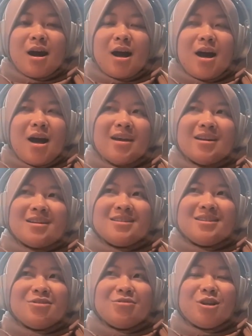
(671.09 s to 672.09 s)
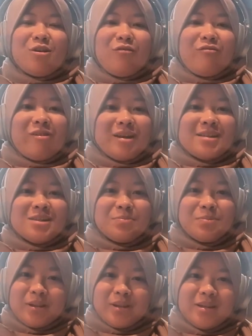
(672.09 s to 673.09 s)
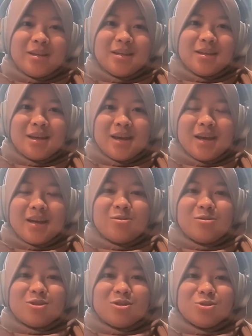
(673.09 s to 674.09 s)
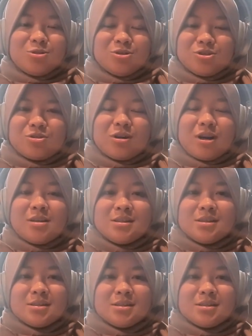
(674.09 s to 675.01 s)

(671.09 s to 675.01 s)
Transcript: a higher degree of flexibility and also trust.